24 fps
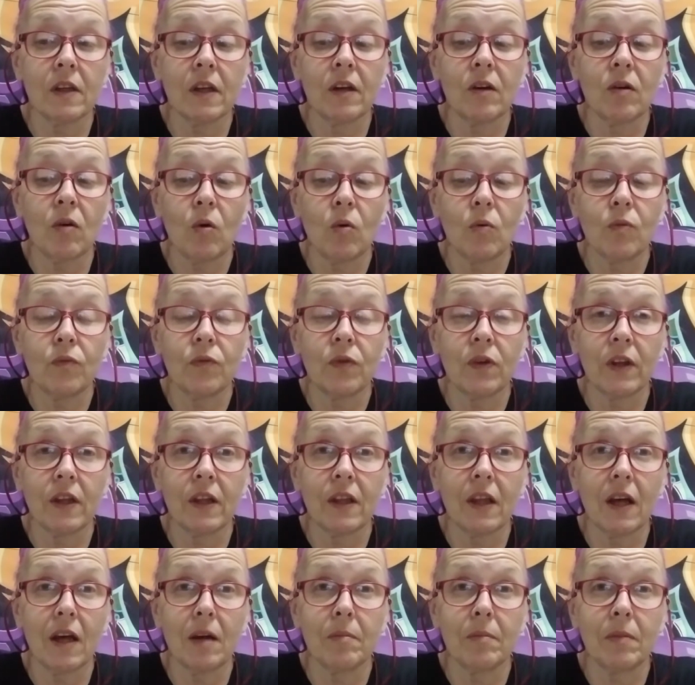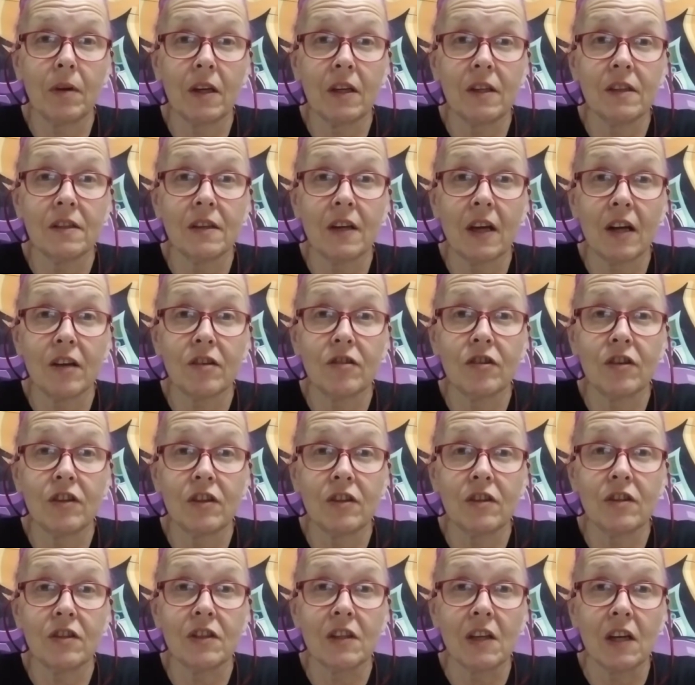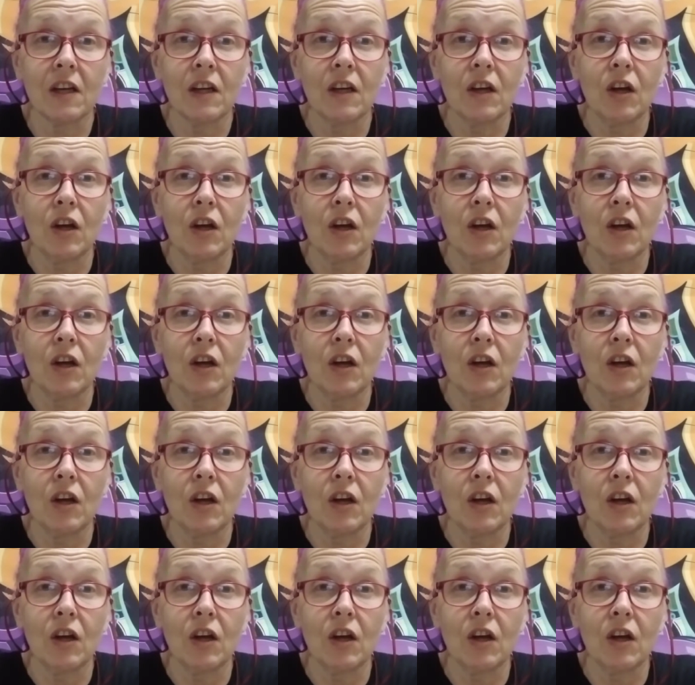then hopefully that means Netch is